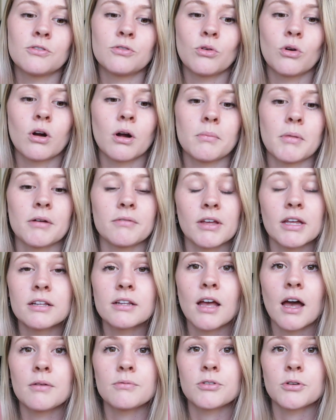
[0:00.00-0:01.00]
form of
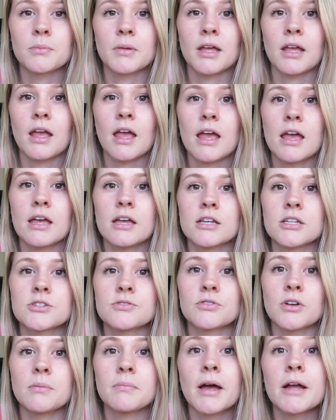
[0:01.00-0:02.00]
income for me is
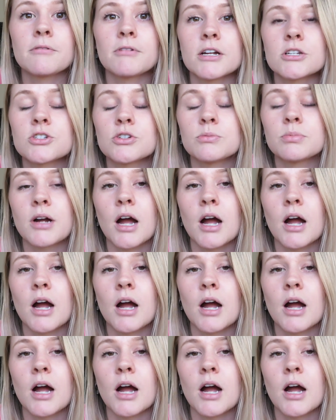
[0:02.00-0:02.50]
from my rental